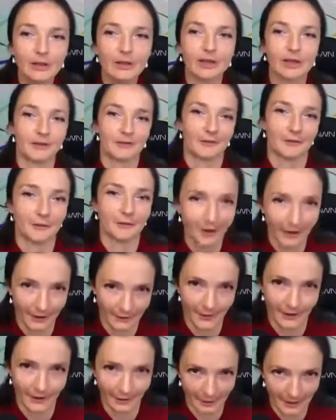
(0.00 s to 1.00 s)
kind of a
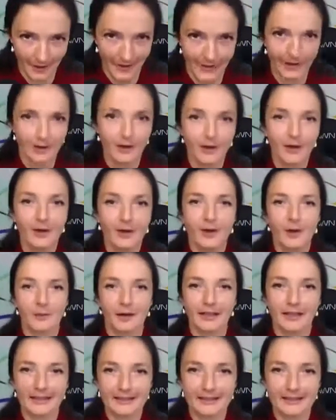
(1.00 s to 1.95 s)
farther away, right?